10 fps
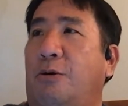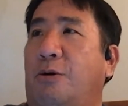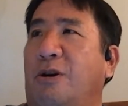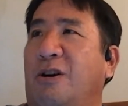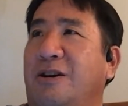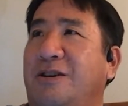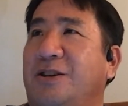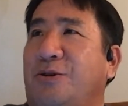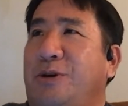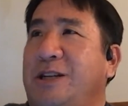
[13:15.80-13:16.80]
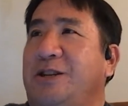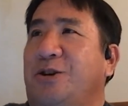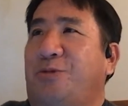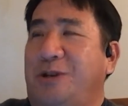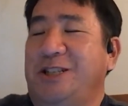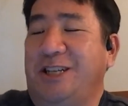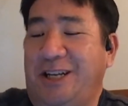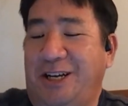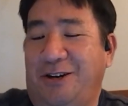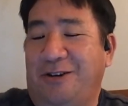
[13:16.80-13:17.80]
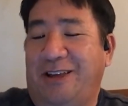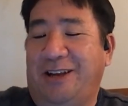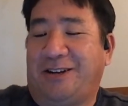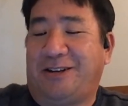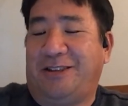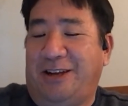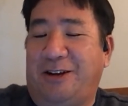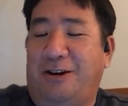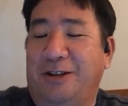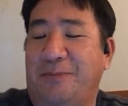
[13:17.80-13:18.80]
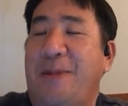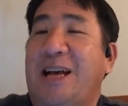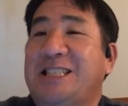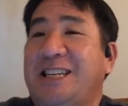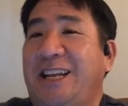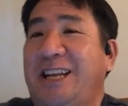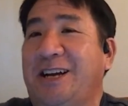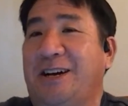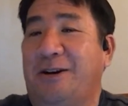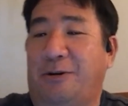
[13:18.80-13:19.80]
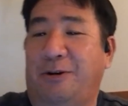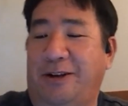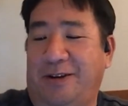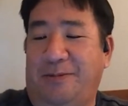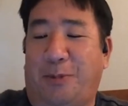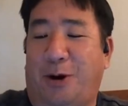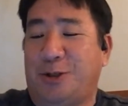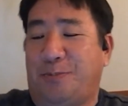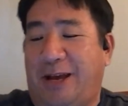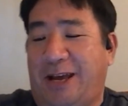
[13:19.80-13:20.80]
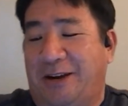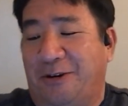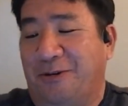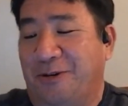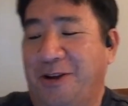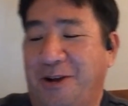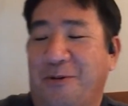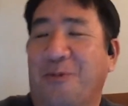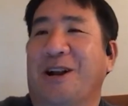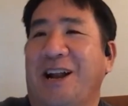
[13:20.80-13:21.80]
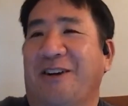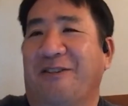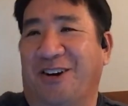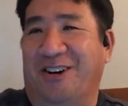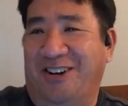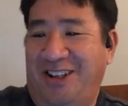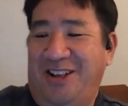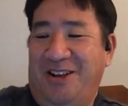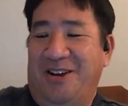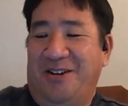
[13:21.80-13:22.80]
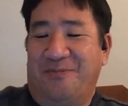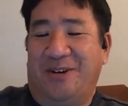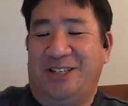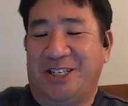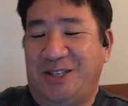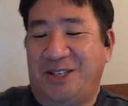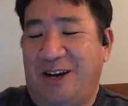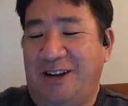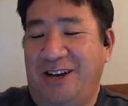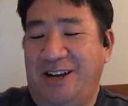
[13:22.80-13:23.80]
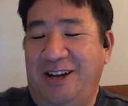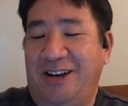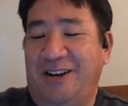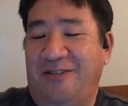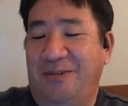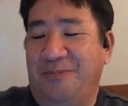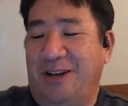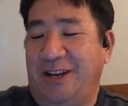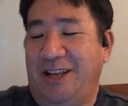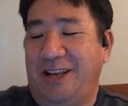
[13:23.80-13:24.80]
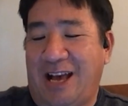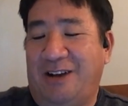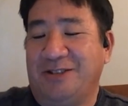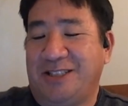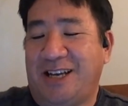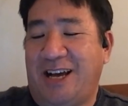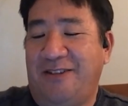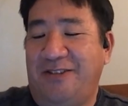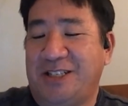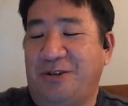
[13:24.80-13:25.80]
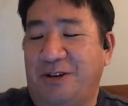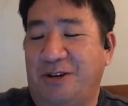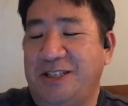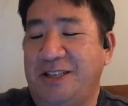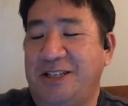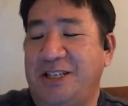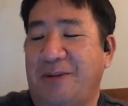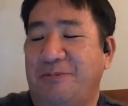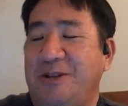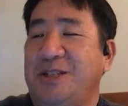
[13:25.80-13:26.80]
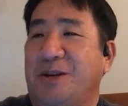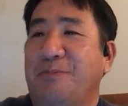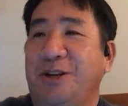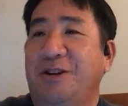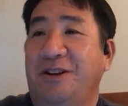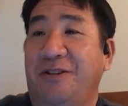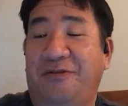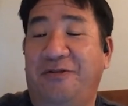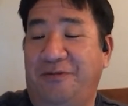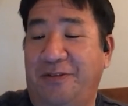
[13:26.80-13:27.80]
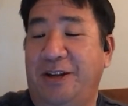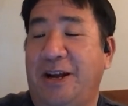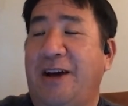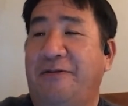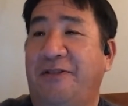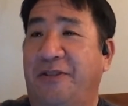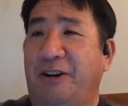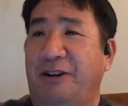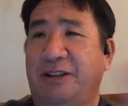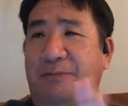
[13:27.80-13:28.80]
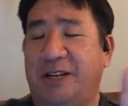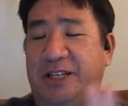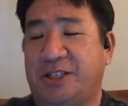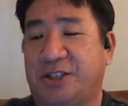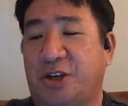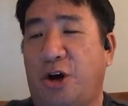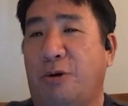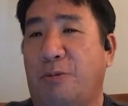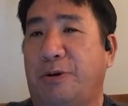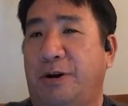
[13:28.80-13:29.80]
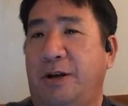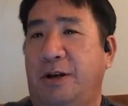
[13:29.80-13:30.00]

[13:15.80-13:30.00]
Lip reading: or cringing here, they called it Manzanita or even marzipan or whatever. But just about everybody outside of historians in the Japanese community, have a very limited scope